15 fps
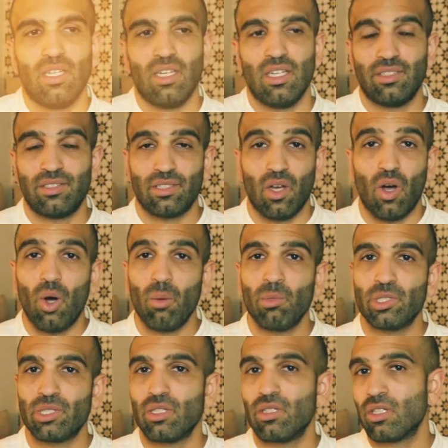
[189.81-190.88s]
It's
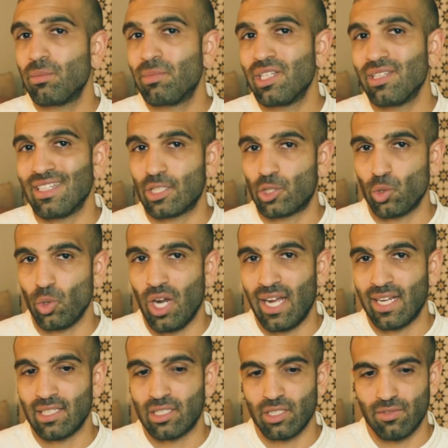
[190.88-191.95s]
almost a little bit like
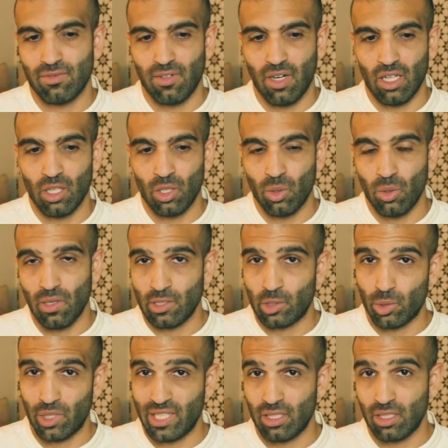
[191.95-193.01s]
trying to follow a
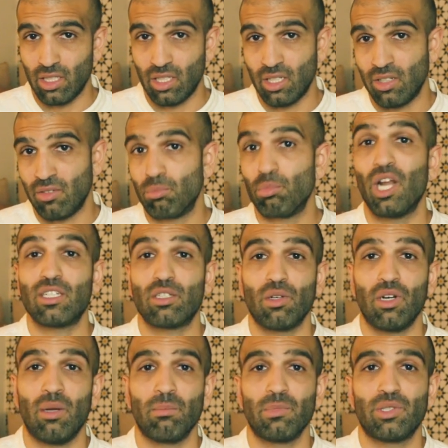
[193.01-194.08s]
trail of
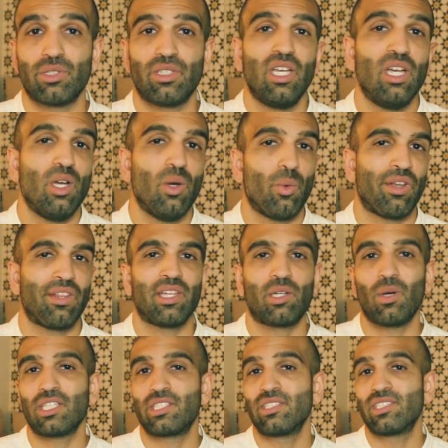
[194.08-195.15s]
breadcrumbs. One of the
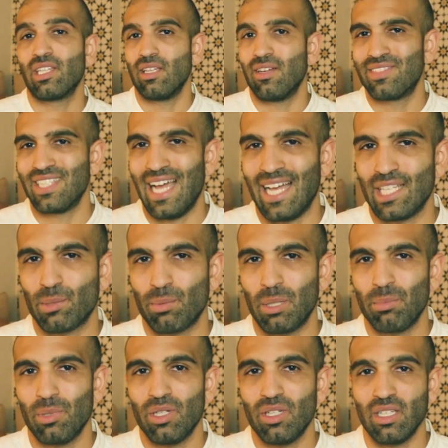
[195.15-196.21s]
questions I love to ask
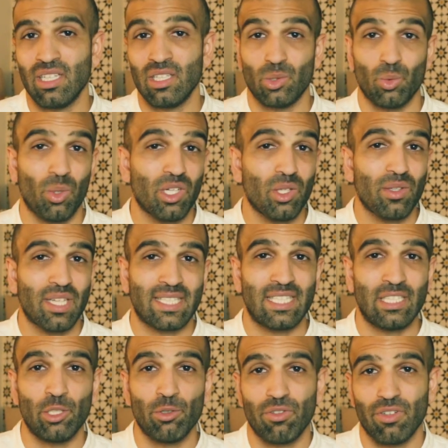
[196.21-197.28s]
people is, what do you like to
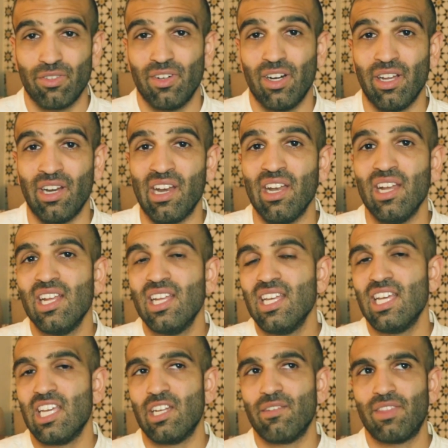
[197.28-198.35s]
do for fun?
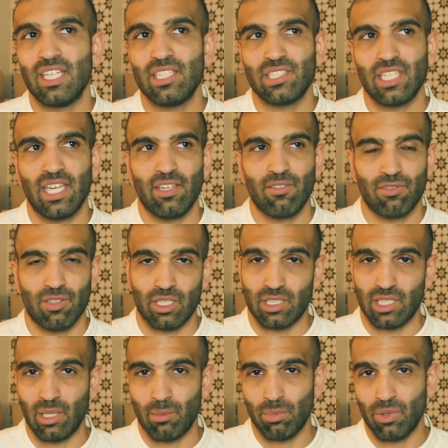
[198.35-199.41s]
And if they say, for
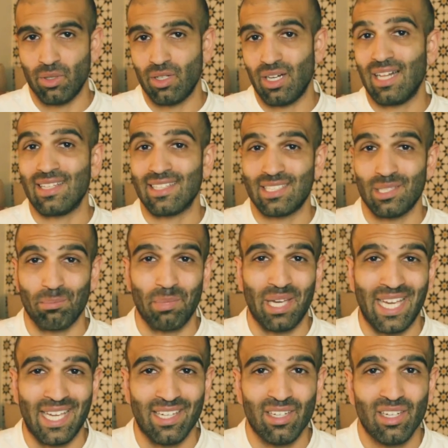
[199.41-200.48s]
example, I like to
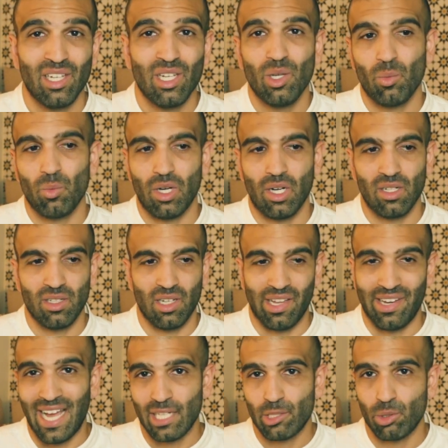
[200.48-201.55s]
paint, well, a
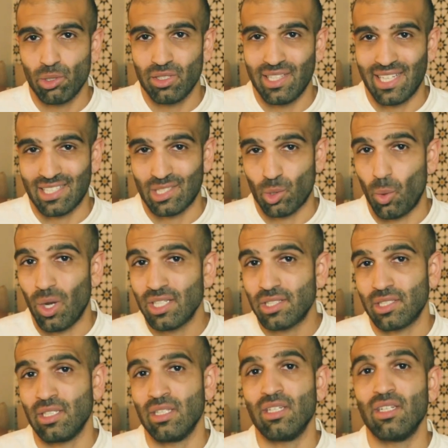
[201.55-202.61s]
natural next
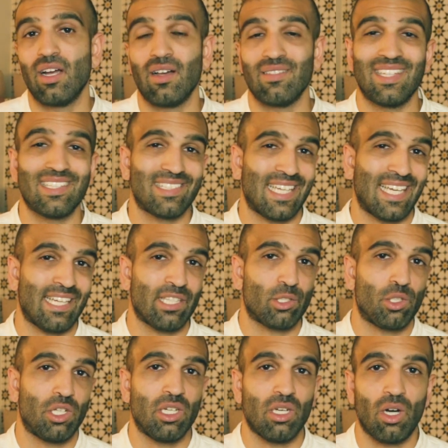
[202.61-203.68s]
question, unless they
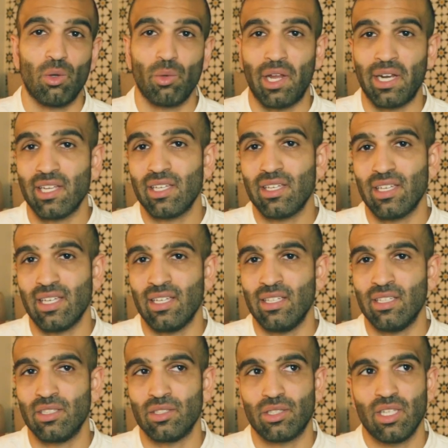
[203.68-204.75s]
answer it already,
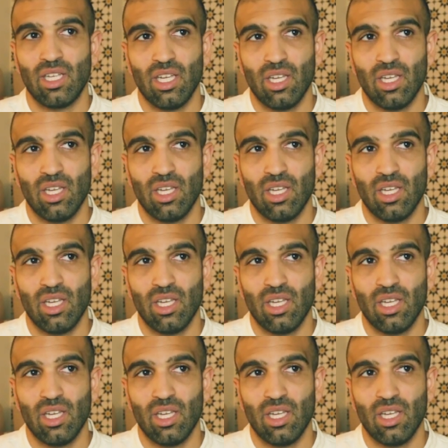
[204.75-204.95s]
is,